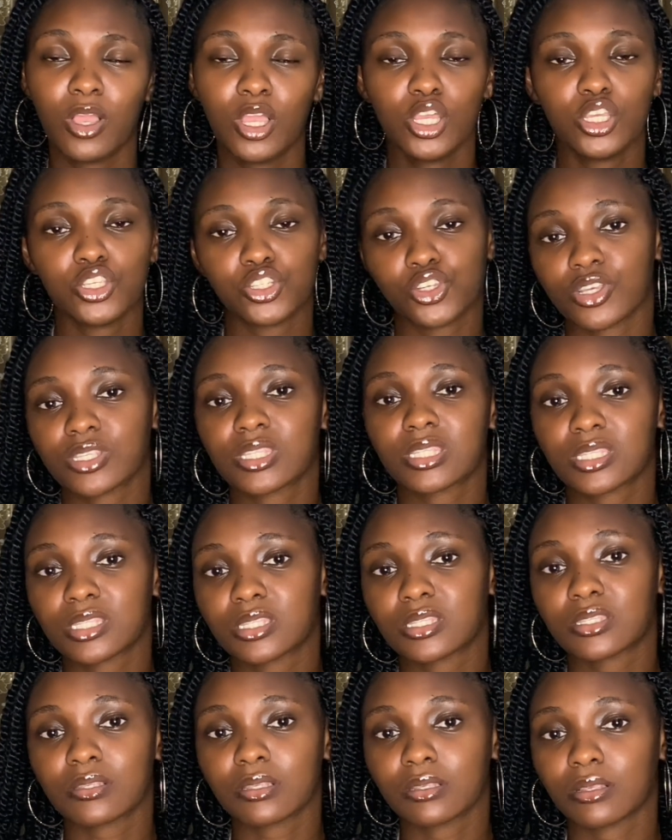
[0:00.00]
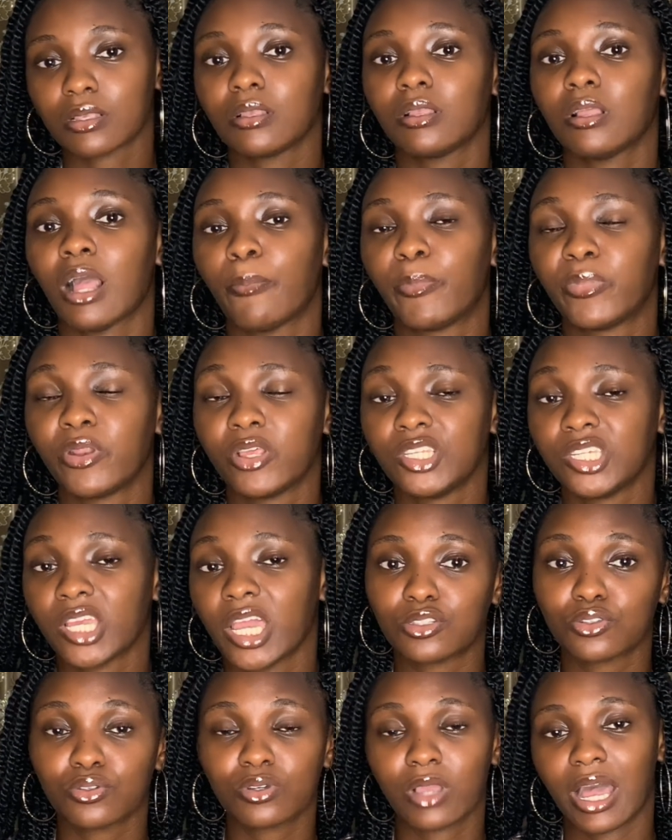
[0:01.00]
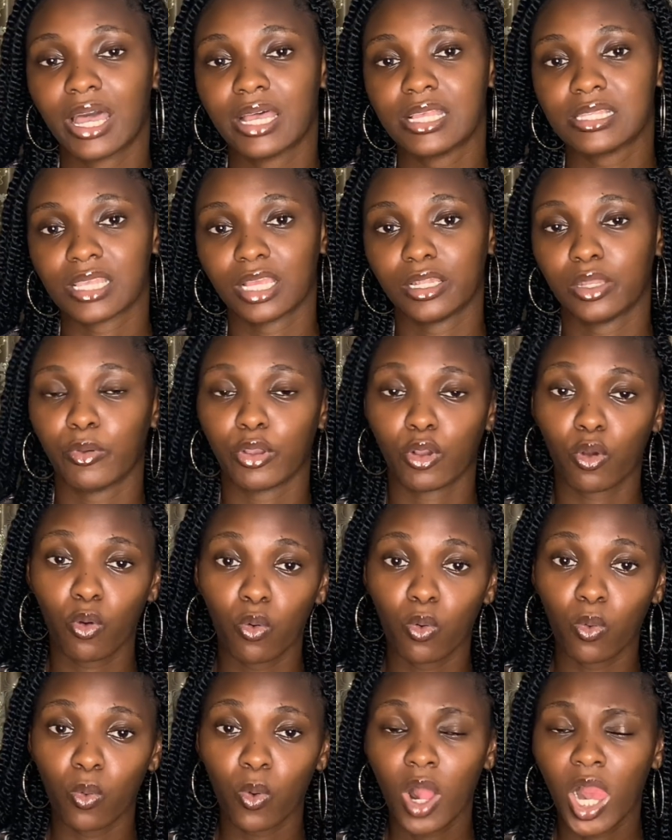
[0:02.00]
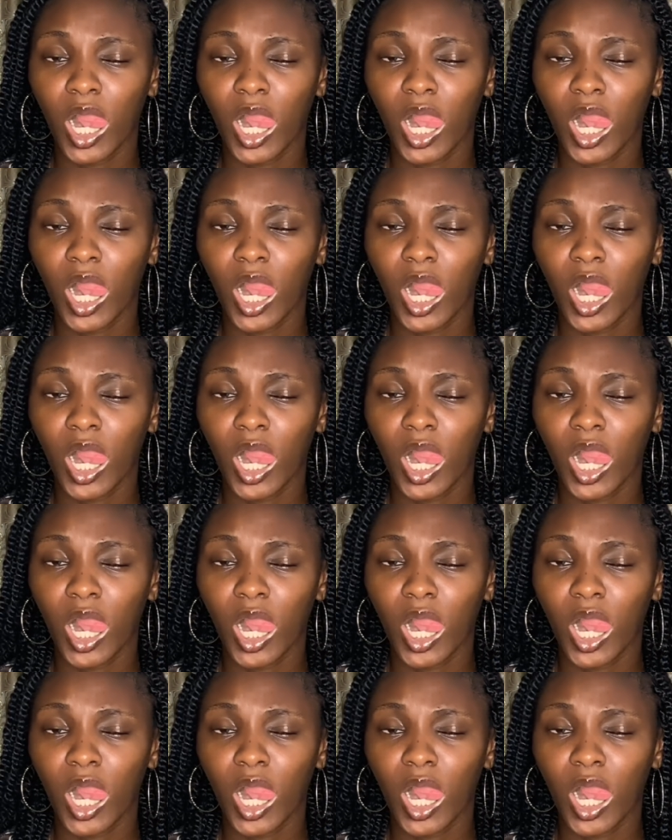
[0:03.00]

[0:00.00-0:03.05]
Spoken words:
just apologized, shook hands, and they were cool